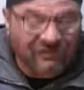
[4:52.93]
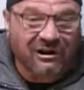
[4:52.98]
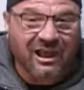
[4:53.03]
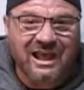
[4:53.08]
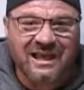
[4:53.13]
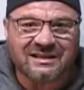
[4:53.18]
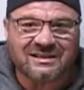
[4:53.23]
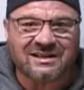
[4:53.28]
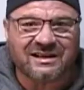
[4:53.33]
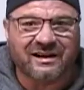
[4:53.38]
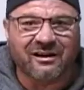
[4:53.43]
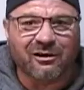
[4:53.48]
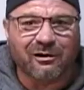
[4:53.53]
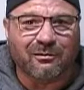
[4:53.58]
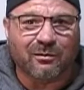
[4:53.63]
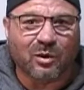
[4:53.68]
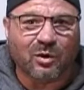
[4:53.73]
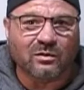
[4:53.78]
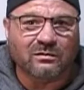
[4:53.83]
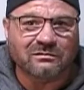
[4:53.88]
not
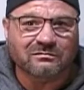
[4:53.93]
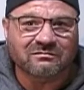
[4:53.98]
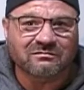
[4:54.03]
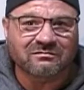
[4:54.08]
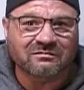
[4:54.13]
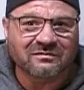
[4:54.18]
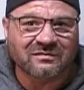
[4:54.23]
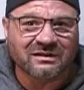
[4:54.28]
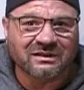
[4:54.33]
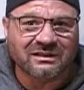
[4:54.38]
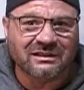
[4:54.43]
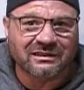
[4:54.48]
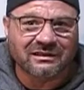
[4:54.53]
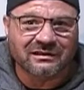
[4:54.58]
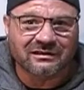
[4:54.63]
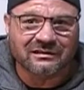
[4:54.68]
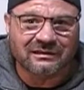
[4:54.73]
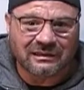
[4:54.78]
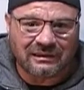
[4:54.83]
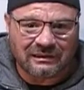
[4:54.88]
terrible.
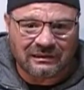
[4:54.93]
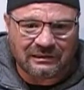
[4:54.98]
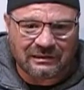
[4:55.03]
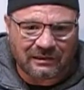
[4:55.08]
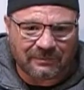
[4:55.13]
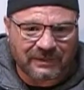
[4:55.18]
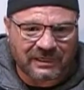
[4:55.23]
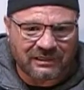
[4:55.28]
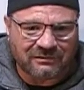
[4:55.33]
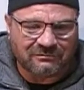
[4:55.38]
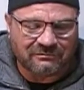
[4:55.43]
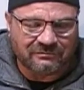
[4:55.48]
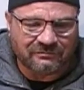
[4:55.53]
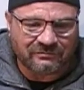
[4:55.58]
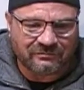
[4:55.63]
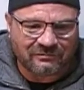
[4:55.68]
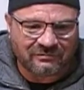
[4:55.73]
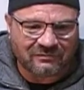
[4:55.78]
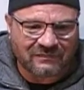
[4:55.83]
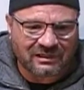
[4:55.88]
I mean,
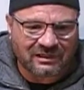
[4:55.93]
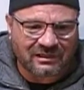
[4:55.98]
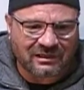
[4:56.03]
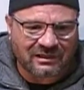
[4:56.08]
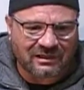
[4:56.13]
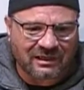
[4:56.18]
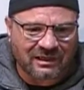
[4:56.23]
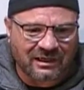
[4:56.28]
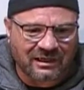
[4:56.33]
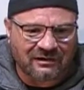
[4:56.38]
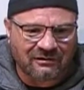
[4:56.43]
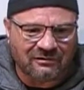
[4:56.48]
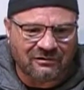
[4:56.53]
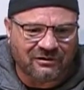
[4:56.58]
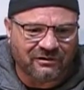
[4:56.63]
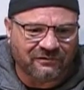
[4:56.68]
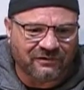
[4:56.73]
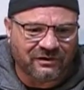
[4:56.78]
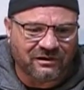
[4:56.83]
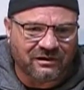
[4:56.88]
I don't know
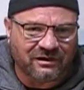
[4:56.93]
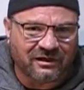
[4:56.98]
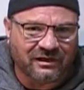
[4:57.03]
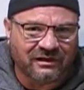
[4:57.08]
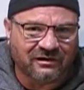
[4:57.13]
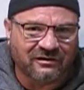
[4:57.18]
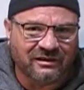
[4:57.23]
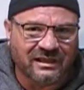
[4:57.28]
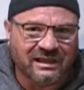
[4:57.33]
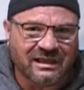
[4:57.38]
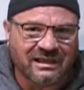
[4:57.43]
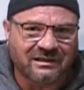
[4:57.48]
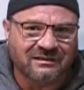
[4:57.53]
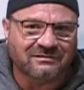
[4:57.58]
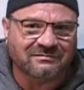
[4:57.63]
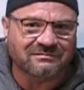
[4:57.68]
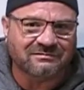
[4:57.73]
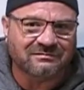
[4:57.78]
if you can hear that.